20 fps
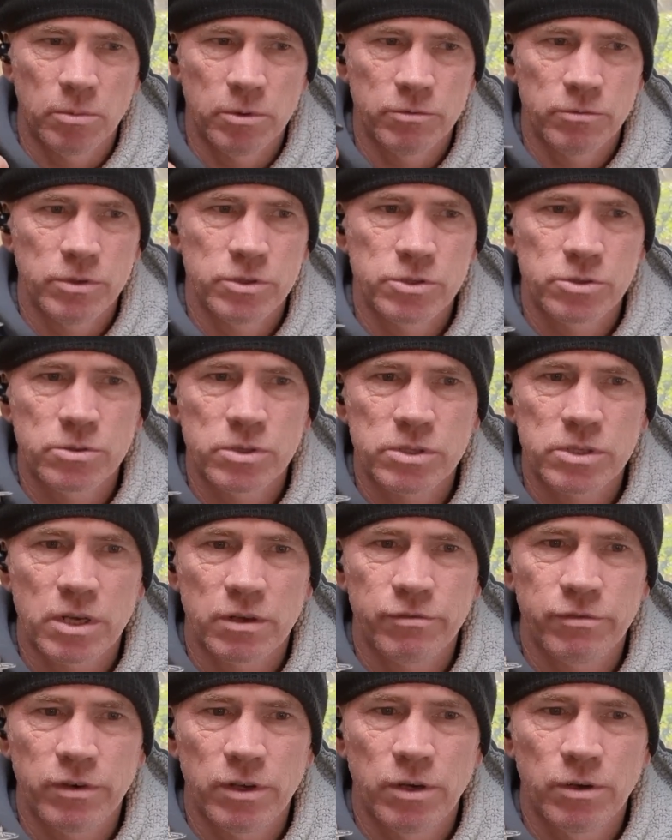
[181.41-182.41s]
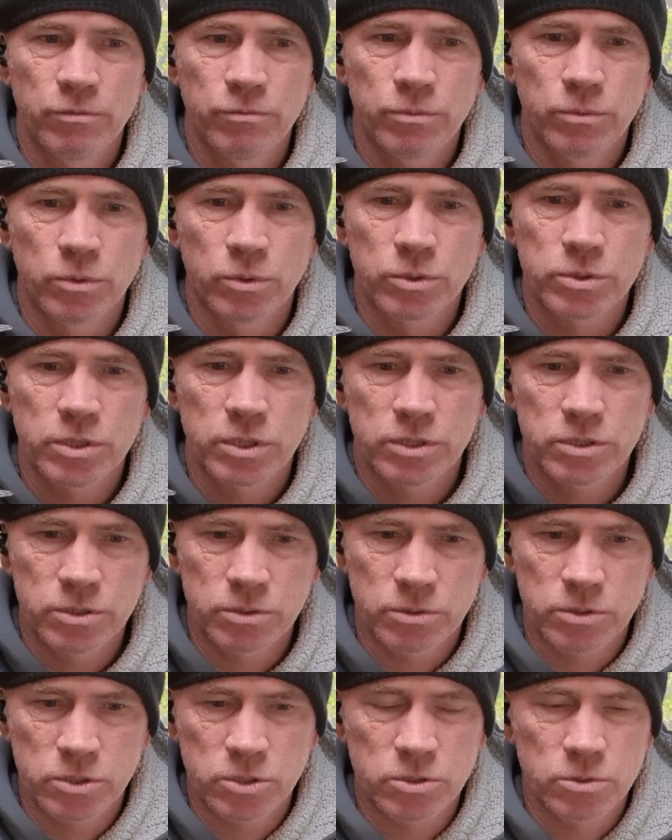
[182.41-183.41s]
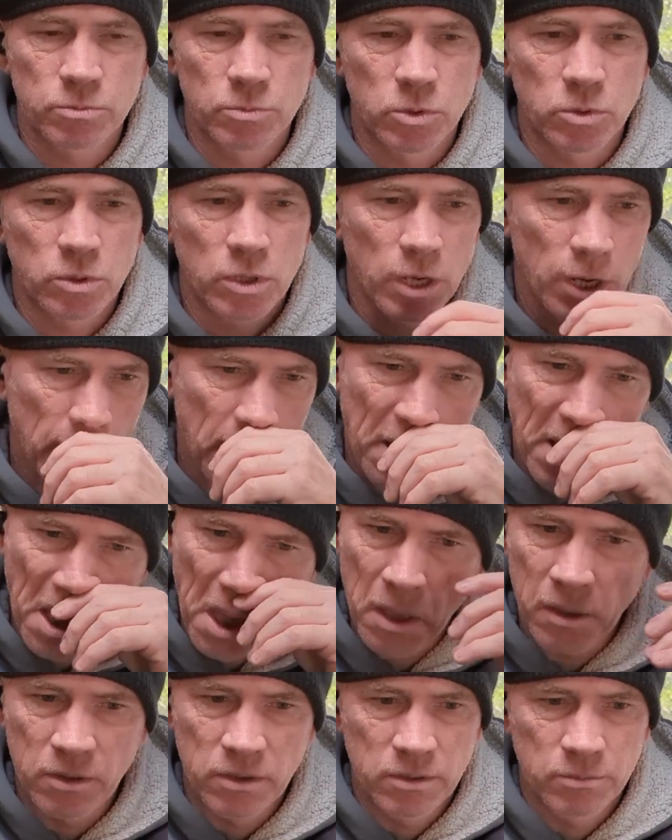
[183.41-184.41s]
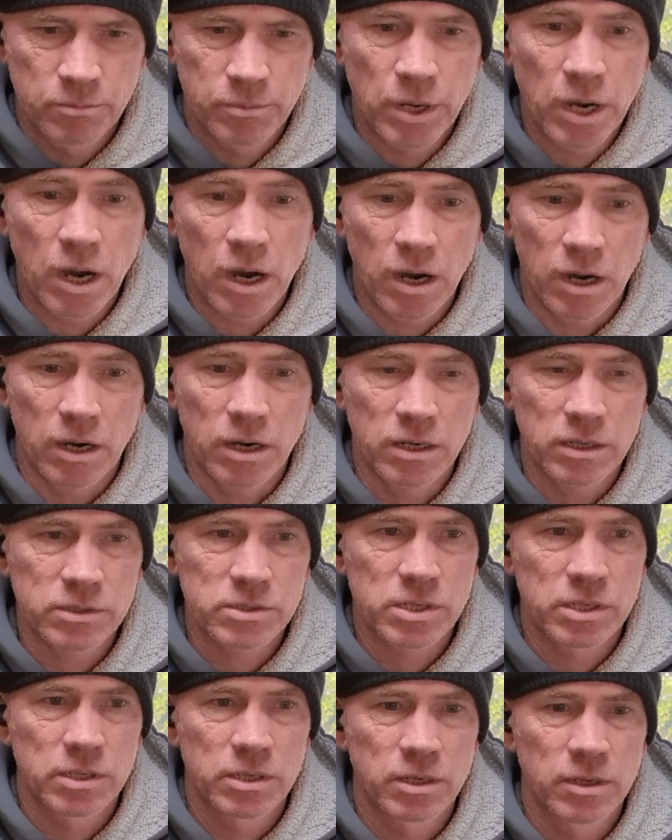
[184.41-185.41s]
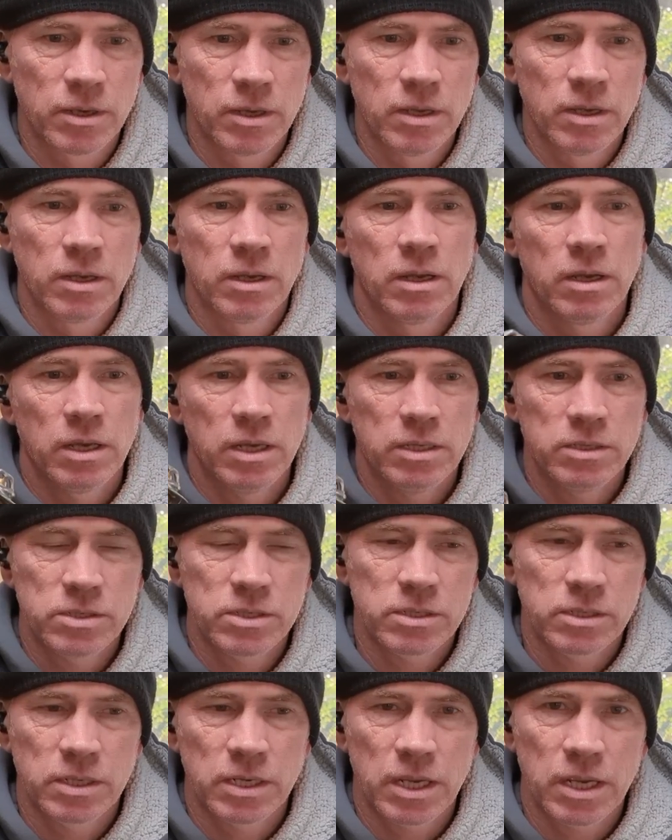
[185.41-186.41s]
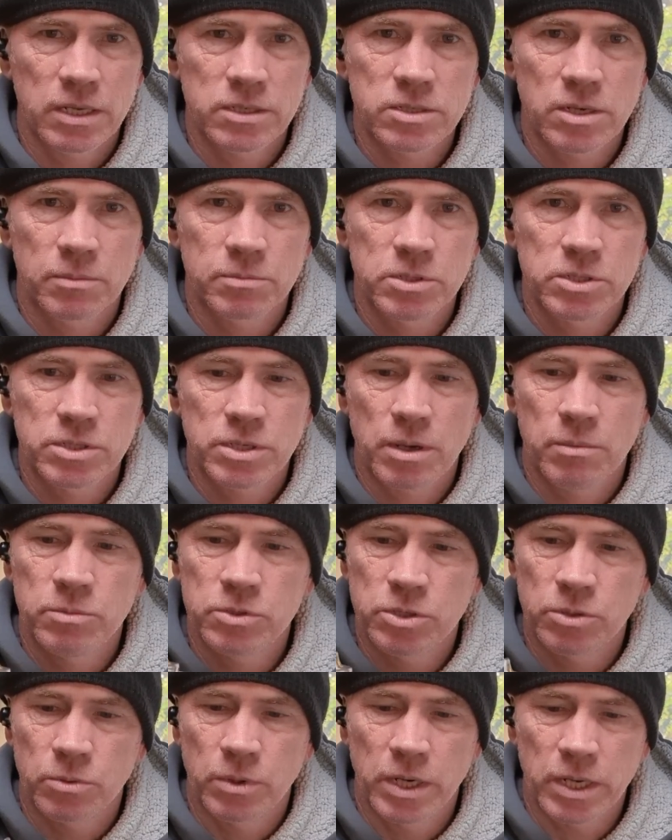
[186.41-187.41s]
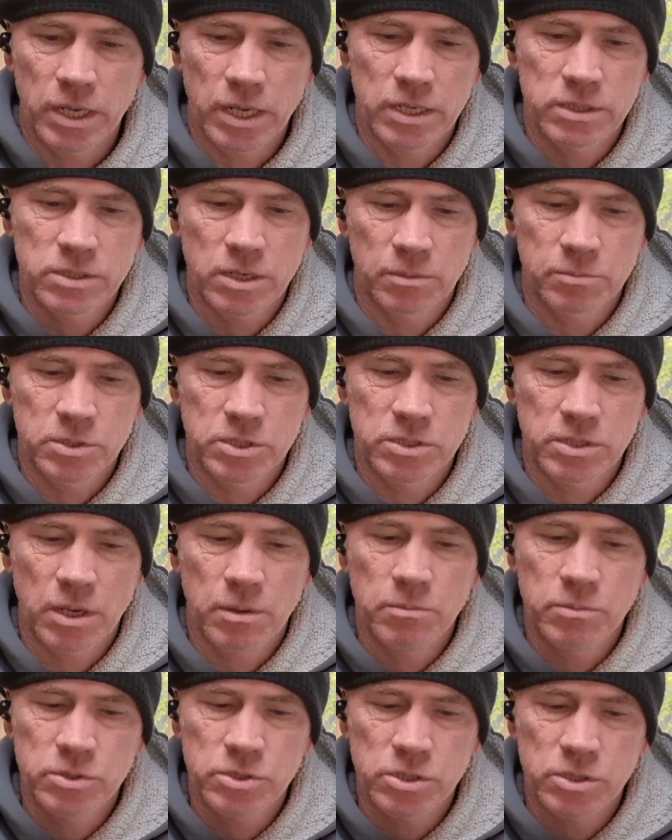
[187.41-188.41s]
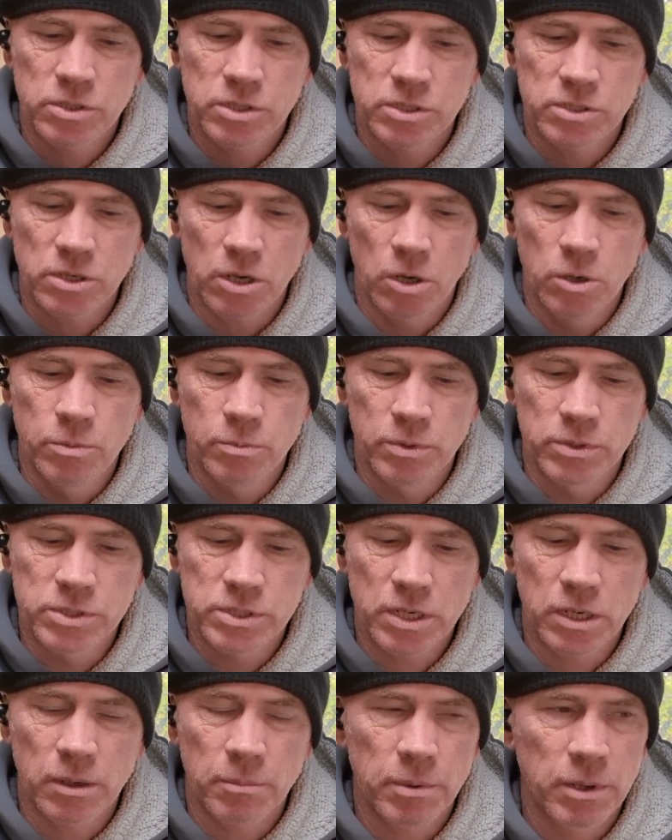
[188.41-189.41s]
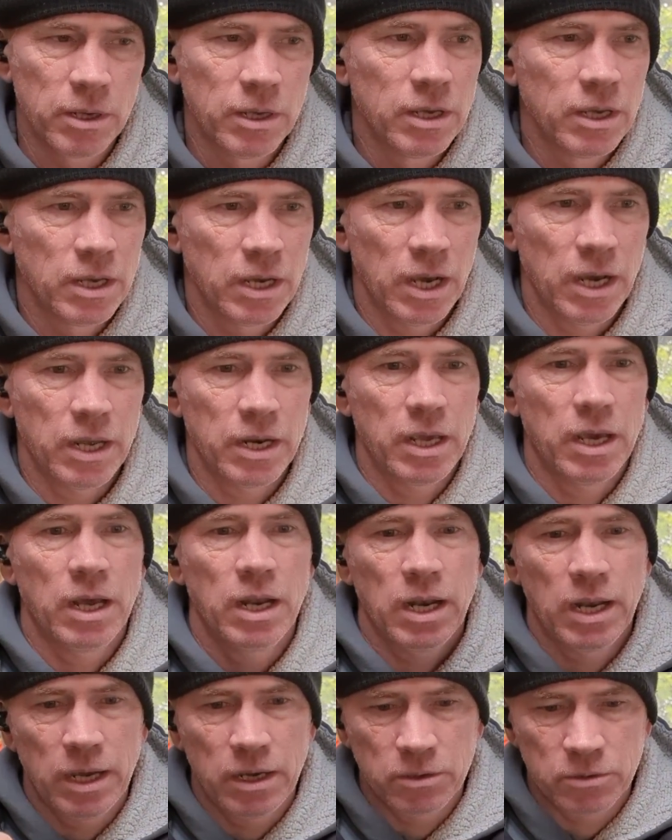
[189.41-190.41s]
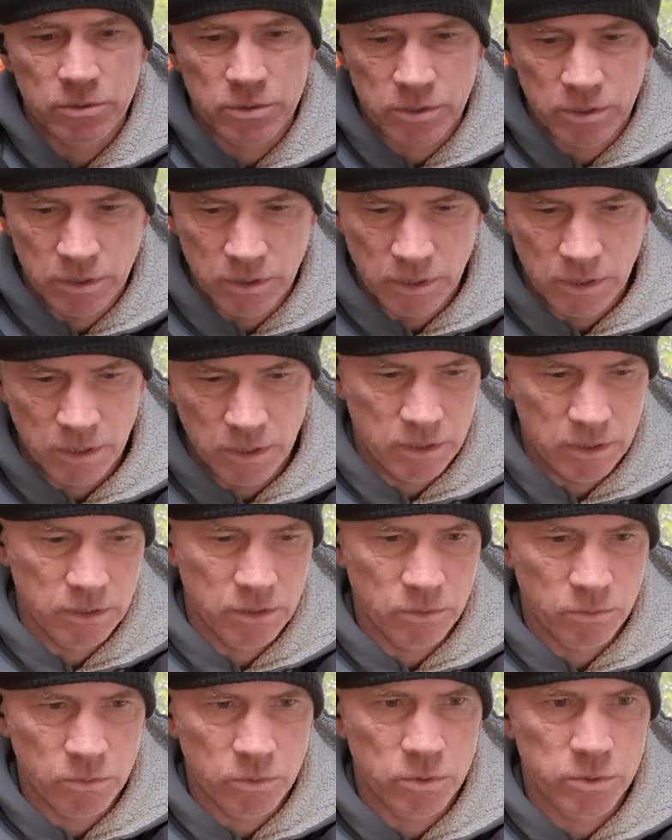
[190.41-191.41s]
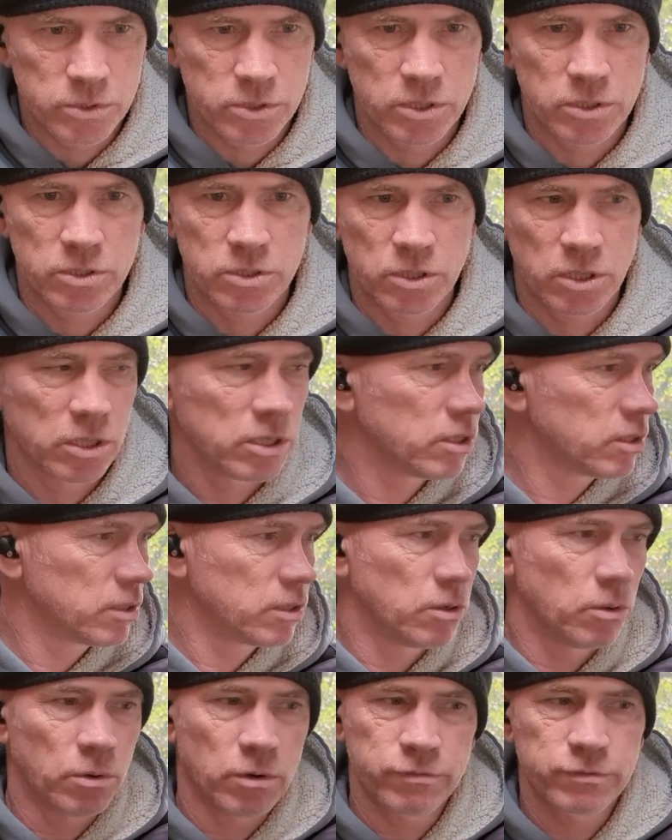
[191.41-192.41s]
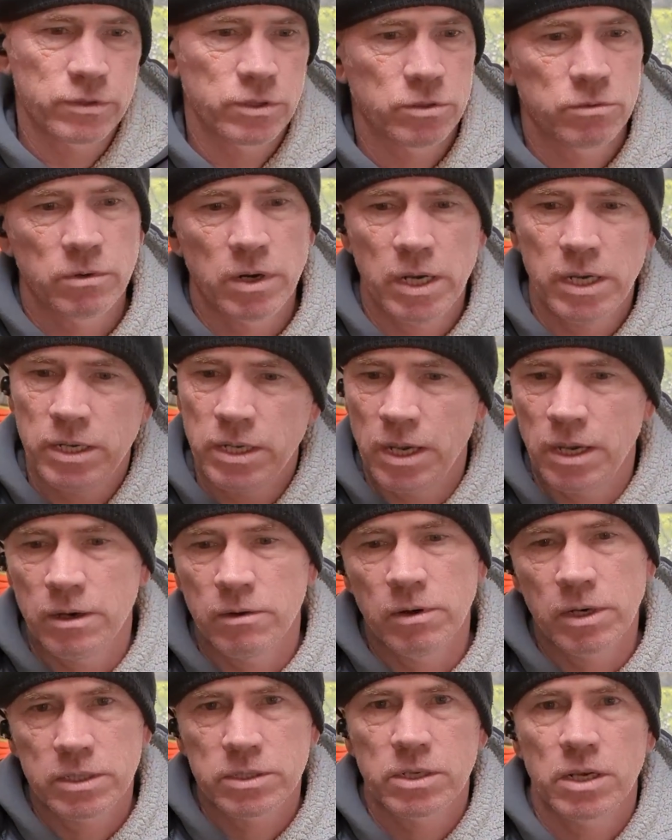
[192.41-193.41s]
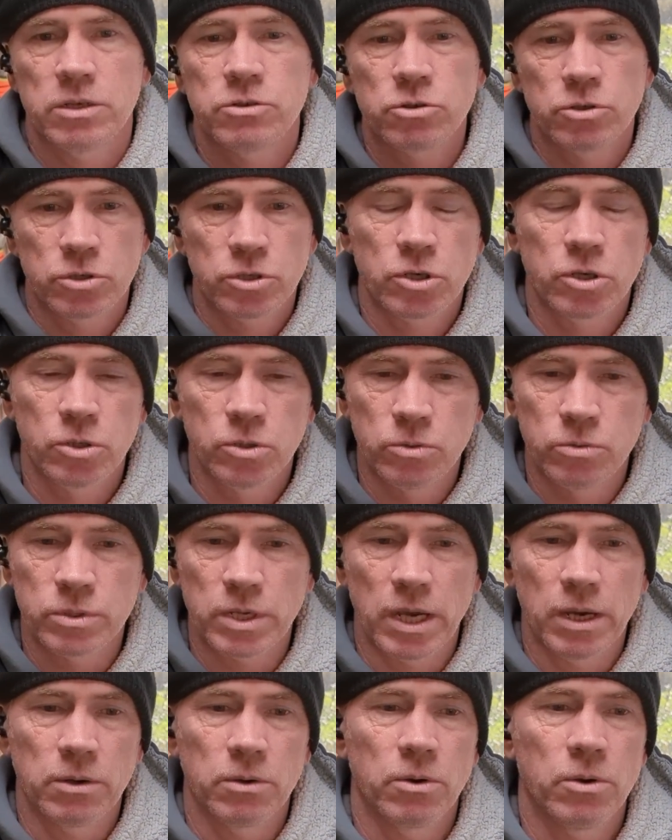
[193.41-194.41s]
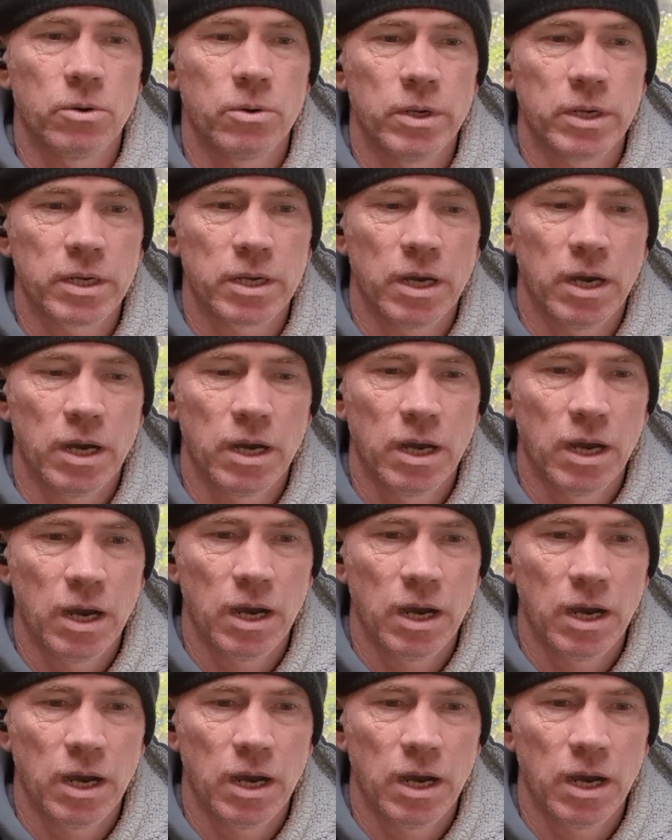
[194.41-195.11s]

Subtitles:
It restricts that flow of water to a smaller part until it gets up to temperature. When it gets up to temperature, this opens up and it allows the water to go off to the radiator, etc., to cool down quicker.